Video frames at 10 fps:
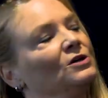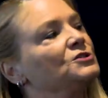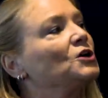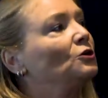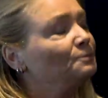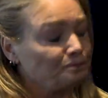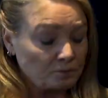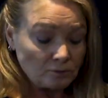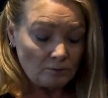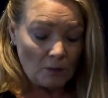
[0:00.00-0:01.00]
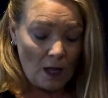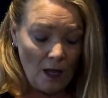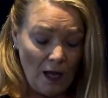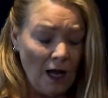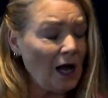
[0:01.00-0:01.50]
So
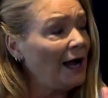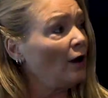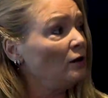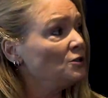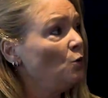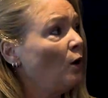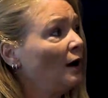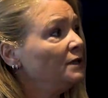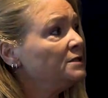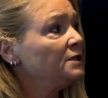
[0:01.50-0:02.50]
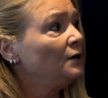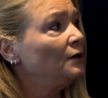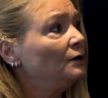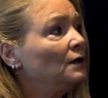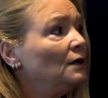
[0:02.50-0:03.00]
I also wanted
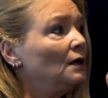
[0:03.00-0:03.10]
to